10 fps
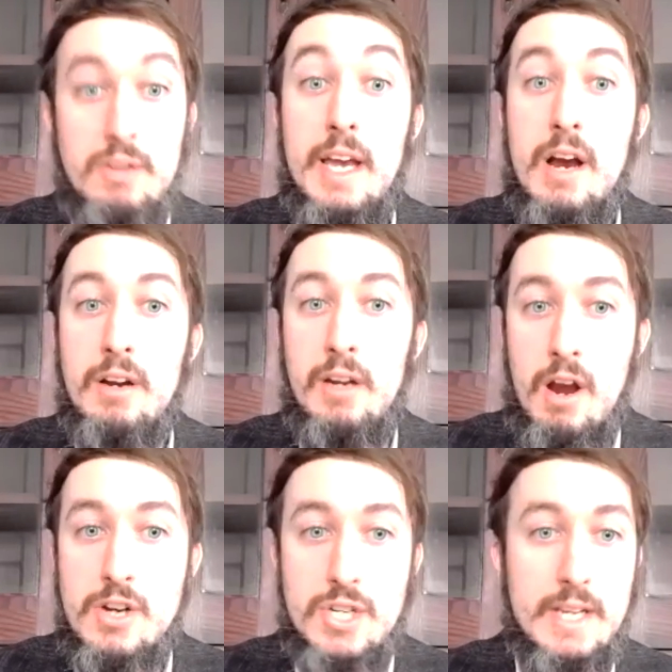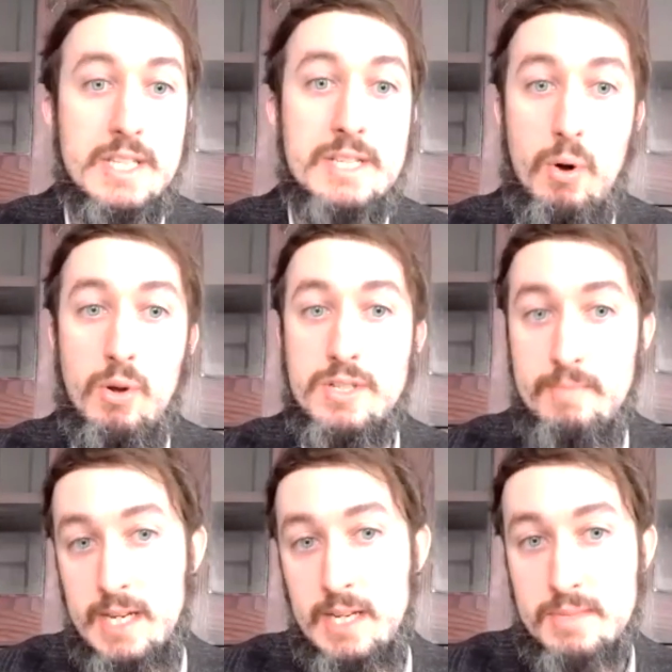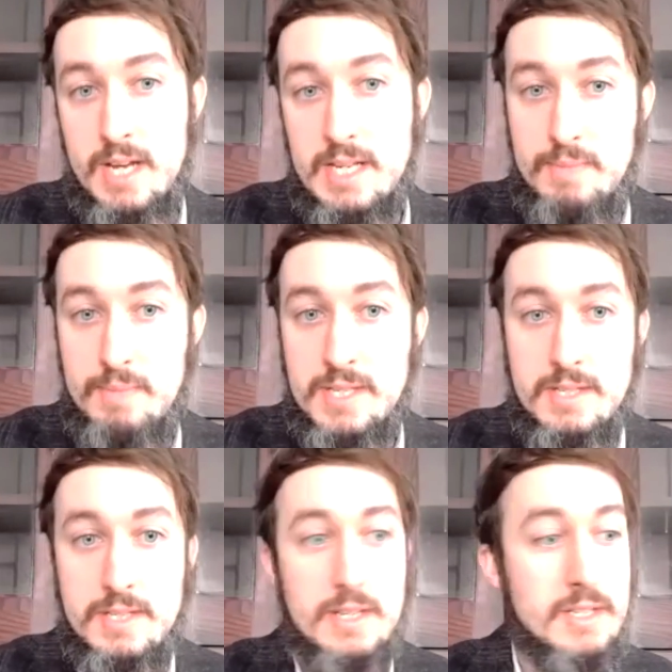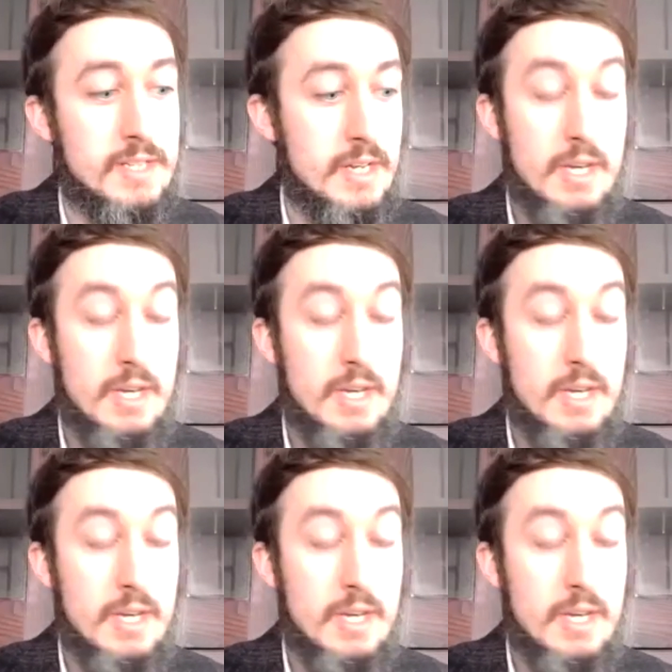they are largely small to medium-sized businesses